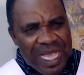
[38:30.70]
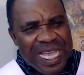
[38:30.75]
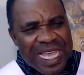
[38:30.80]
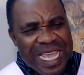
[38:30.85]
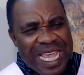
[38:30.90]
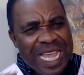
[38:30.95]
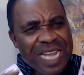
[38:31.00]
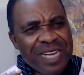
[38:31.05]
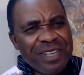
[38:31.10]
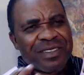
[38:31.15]

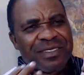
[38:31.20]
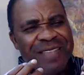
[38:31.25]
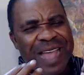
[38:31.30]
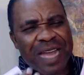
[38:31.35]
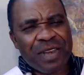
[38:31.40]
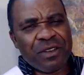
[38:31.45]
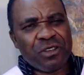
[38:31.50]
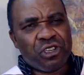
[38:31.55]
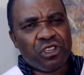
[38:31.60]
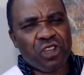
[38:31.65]

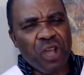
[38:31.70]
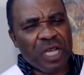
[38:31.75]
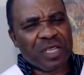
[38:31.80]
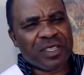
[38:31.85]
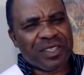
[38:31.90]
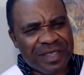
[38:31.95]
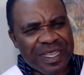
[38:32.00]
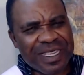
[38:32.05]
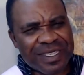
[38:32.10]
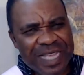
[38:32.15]
instant
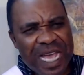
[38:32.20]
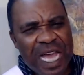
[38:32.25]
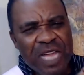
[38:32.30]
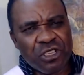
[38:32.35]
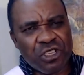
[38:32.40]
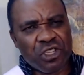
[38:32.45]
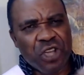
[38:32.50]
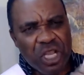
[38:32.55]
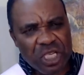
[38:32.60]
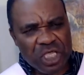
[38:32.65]
justice
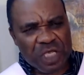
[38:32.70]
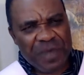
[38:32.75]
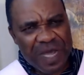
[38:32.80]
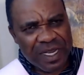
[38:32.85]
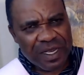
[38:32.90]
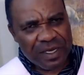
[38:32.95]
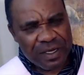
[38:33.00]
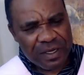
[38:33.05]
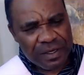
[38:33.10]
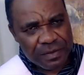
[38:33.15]
and
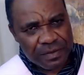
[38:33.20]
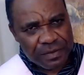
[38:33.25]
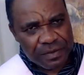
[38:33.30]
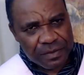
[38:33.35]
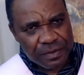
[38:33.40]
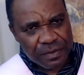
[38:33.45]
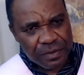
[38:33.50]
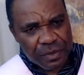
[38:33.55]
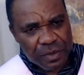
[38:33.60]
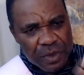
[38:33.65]
judgment.
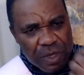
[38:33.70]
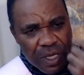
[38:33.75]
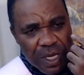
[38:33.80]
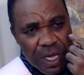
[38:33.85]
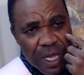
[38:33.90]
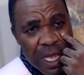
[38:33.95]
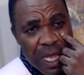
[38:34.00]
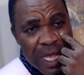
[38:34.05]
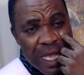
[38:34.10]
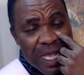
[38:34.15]

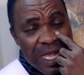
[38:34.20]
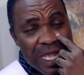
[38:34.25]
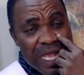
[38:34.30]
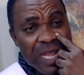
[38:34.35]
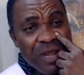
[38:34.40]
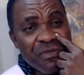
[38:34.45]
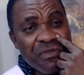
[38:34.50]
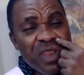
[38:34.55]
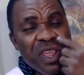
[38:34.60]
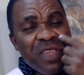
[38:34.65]

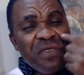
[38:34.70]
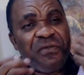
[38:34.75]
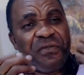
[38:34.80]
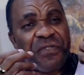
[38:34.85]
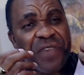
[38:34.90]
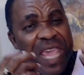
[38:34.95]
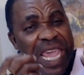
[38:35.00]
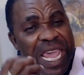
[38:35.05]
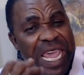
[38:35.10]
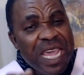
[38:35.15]
It
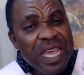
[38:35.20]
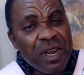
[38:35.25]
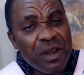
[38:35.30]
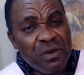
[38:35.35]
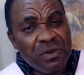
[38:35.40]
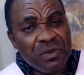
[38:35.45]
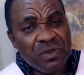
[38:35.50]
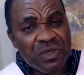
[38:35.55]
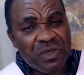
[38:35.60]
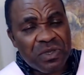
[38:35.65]

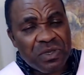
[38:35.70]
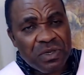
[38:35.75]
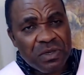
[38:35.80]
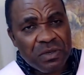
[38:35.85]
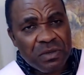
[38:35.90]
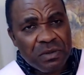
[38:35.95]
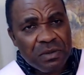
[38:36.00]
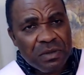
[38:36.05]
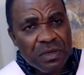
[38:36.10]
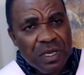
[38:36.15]
reveals
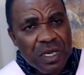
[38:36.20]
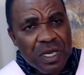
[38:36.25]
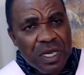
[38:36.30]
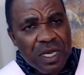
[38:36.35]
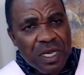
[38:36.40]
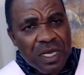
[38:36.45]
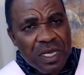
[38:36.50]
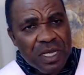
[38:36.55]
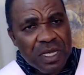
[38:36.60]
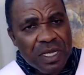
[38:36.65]

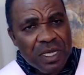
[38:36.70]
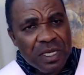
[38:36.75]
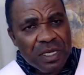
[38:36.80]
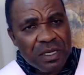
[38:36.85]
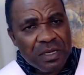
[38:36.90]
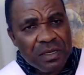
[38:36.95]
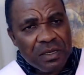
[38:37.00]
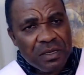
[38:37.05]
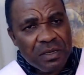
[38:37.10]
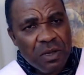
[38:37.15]

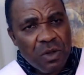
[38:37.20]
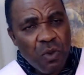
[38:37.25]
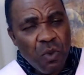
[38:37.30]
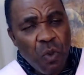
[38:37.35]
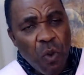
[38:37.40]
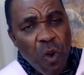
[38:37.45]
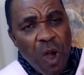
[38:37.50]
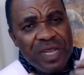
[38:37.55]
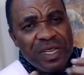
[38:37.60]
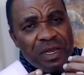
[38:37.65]

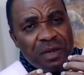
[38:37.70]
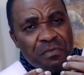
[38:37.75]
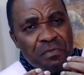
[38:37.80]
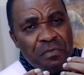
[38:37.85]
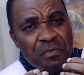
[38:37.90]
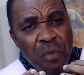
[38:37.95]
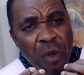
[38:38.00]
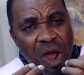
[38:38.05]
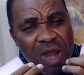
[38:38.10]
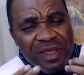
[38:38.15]
what
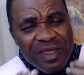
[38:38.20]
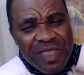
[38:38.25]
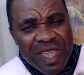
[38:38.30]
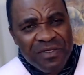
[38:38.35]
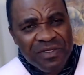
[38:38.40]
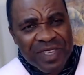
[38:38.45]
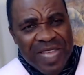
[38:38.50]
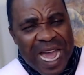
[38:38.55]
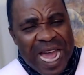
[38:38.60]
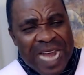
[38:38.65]

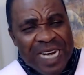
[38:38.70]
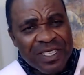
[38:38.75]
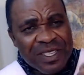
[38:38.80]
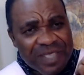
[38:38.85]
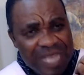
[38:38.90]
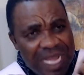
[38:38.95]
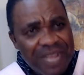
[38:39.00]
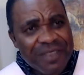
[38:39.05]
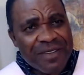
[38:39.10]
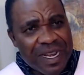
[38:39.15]
motives and
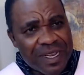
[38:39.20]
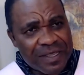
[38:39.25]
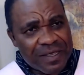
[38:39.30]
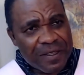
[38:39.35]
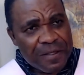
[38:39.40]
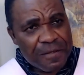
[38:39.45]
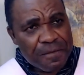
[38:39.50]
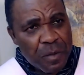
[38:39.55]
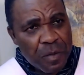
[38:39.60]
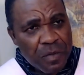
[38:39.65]

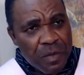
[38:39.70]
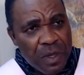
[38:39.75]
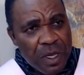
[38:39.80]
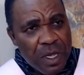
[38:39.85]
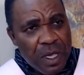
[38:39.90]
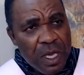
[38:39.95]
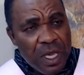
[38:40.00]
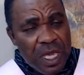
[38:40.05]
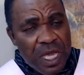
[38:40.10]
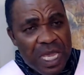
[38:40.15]
secrets.
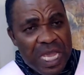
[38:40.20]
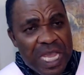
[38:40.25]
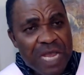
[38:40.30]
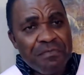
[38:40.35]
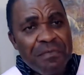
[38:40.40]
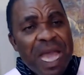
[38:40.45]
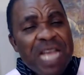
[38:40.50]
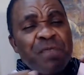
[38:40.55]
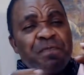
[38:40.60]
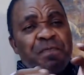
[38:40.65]
It
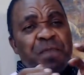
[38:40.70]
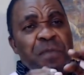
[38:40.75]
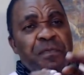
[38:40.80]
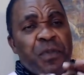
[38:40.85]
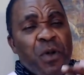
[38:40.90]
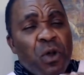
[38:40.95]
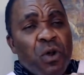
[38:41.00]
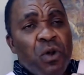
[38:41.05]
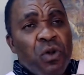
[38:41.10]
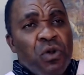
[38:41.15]
makes
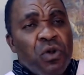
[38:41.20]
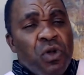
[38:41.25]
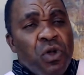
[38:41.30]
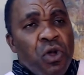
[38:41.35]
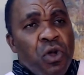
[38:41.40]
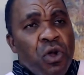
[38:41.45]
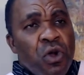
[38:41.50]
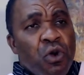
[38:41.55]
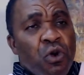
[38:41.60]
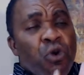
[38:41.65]
people
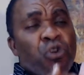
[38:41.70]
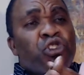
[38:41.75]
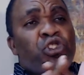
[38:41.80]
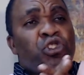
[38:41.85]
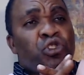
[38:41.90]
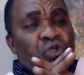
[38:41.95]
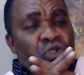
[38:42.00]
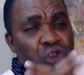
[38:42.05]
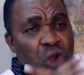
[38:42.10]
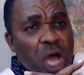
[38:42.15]
who
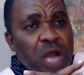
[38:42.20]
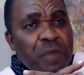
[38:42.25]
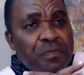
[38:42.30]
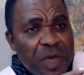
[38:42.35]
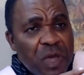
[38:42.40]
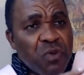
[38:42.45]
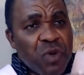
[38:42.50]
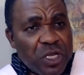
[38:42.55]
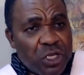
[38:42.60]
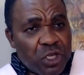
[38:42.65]
should not
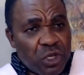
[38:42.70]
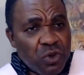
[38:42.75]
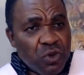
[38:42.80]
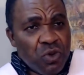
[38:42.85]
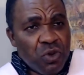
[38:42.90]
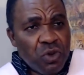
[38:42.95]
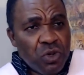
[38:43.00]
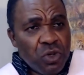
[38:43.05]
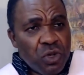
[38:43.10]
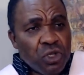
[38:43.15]
be with
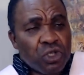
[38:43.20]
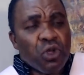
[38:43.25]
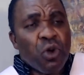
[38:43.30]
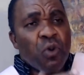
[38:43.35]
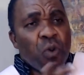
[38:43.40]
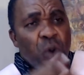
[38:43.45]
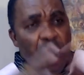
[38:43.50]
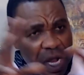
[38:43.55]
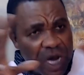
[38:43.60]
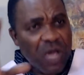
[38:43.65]
you to
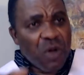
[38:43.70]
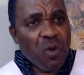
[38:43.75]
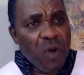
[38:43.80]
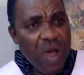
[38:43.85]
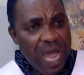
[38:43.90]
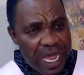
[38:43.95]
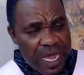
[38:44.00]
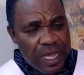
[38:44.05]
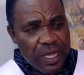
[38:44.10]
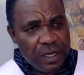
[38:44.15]
walk
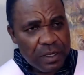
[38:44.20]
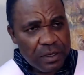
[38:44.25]
away.